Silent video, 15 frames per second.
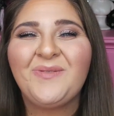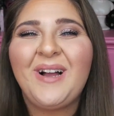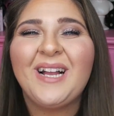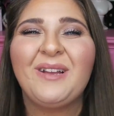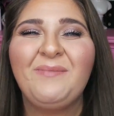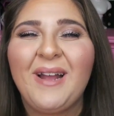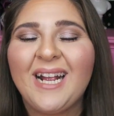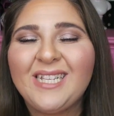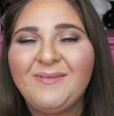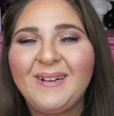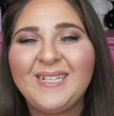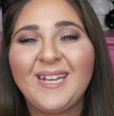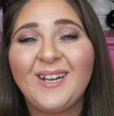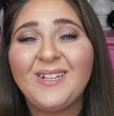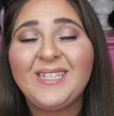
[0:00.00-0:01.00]
welcome back to
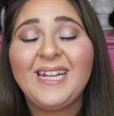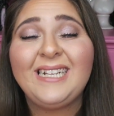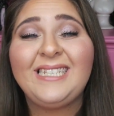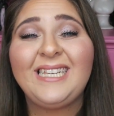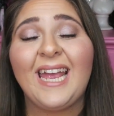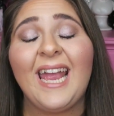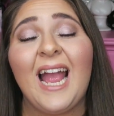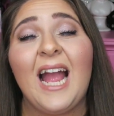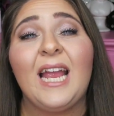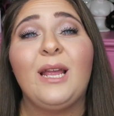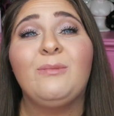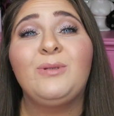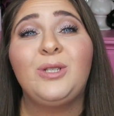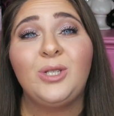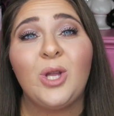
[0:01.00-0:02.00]
my channel. Today I
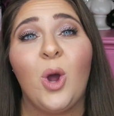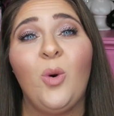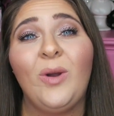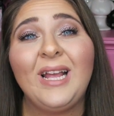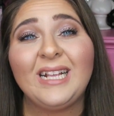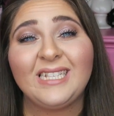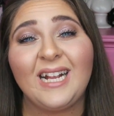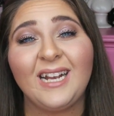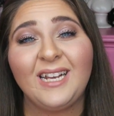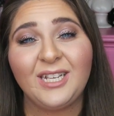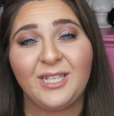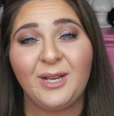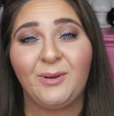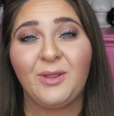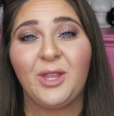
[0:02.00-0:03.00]
am so excited
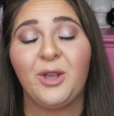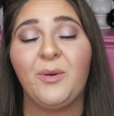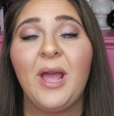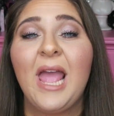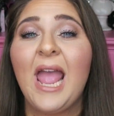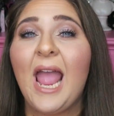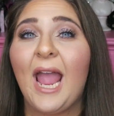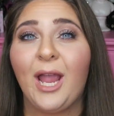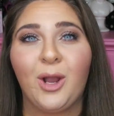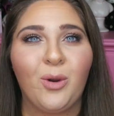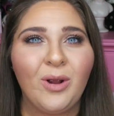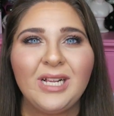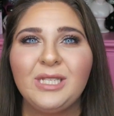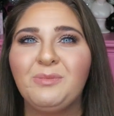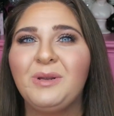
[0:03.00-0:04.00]
to share with you a
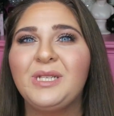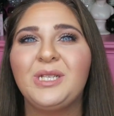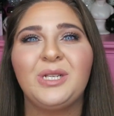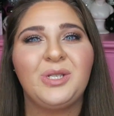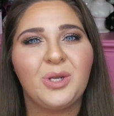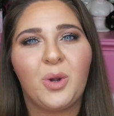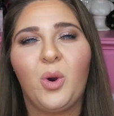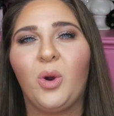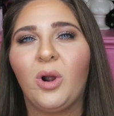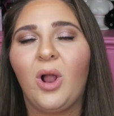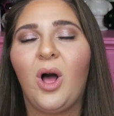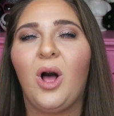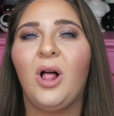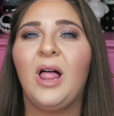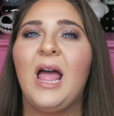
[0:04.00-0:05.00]
Christmas decor
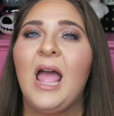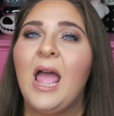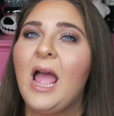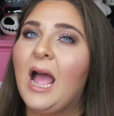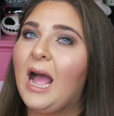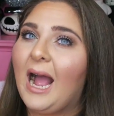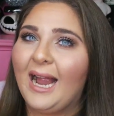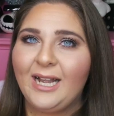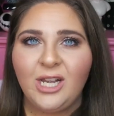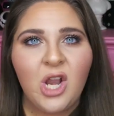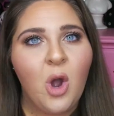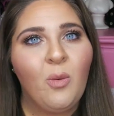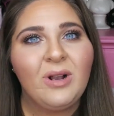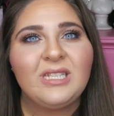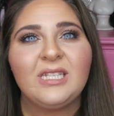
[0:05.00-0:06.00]
haul. I
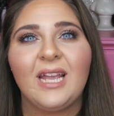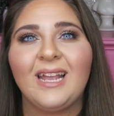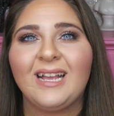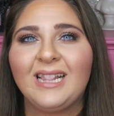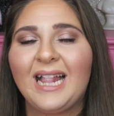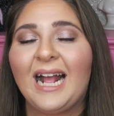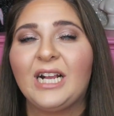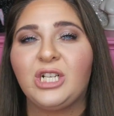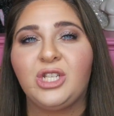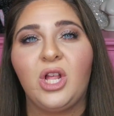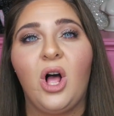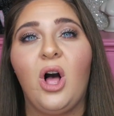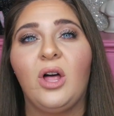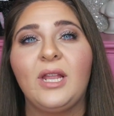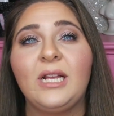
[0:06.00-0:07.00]
know it's like Clash
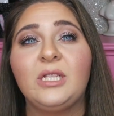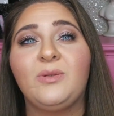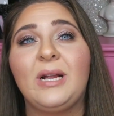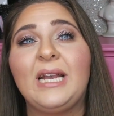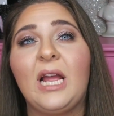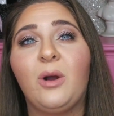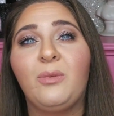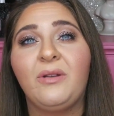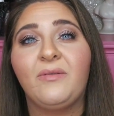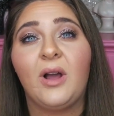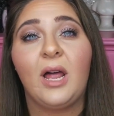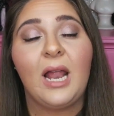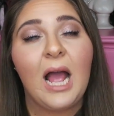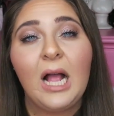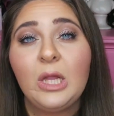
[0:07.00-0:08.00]
the Holidays right now. We've
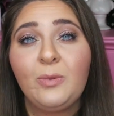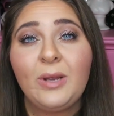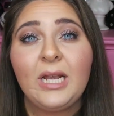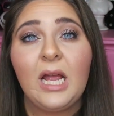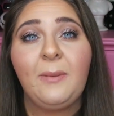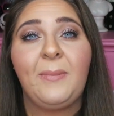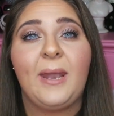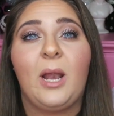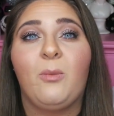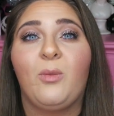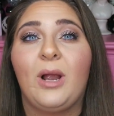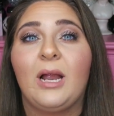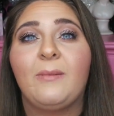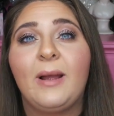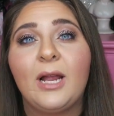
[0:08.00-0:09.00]
got Halloween up and I'm
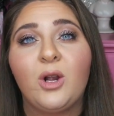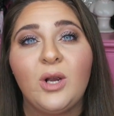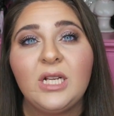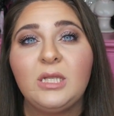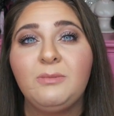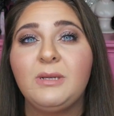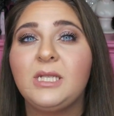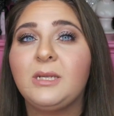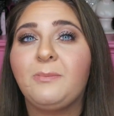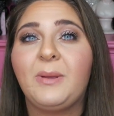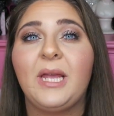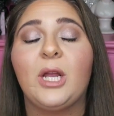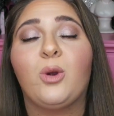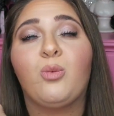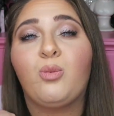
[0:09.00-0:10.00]
wearing my Christmas
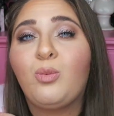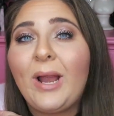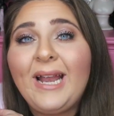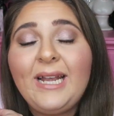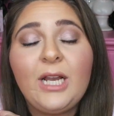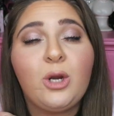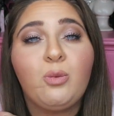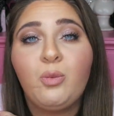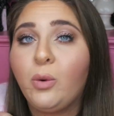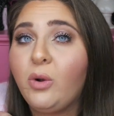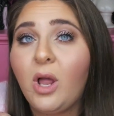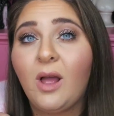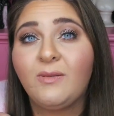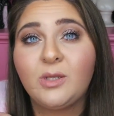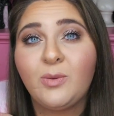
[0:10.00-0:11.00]
pink reindeer
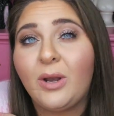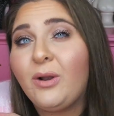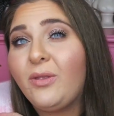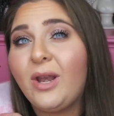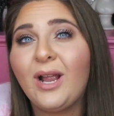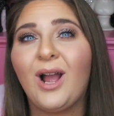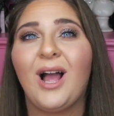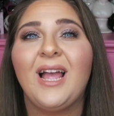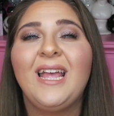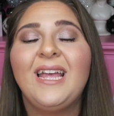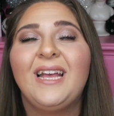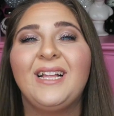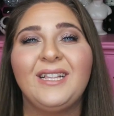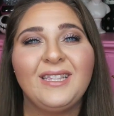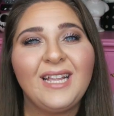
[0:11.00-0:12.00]
Rudolph sweater that I got
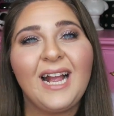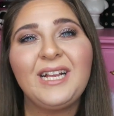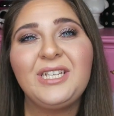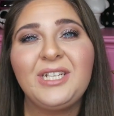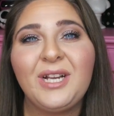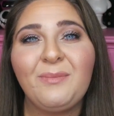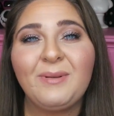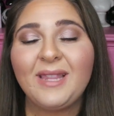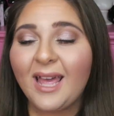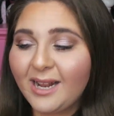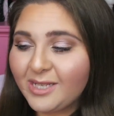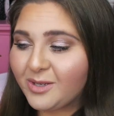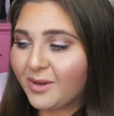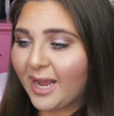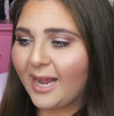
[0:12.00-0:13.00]
last year, but that
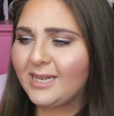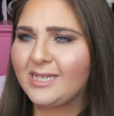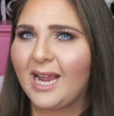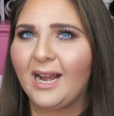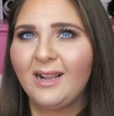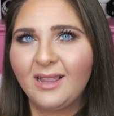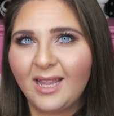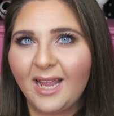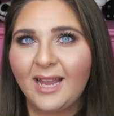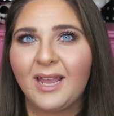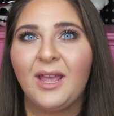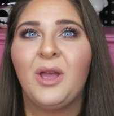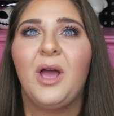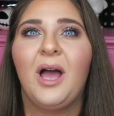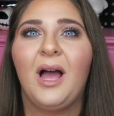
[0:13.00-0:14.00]
is okay. It's kind of like